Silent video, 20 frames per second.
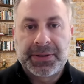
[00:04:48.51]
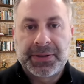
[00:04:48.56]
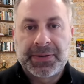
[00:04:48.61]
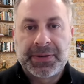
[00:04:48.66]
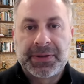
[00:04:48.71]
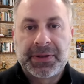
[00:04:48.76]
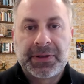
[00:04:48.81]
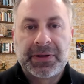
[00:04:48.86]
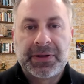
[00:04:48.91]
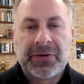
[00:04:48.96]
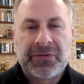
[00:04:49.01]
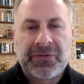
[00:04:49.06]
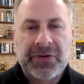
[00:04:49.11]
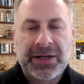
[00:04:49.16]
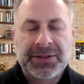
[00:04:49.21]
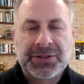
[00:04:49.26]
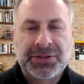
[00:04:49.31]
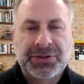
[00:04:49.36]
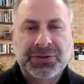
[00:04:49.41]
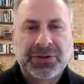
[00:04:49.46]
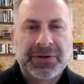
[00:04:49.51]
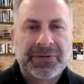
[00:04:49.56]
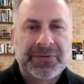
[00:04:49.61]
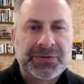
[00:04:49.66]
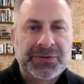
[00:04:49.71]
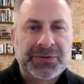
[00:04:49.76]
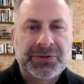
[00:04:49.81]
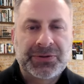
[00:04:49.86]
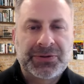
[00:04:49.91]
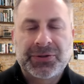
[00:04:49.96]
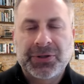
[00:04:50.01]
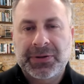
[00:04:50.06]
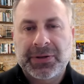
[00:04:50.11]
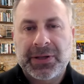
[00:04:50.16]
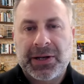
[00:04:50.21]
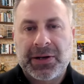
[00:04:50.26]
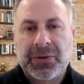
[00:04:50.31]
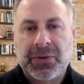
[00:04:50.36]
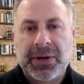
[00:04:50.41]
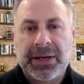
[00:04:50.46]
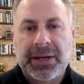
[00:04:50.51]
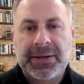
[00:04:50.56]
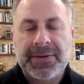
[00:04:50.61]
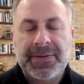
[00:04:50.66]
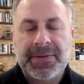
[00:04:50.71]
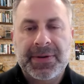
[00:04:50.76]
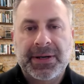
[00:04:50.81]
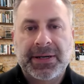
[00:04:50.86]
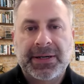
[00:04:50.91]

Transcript: And the Fed sort of took that away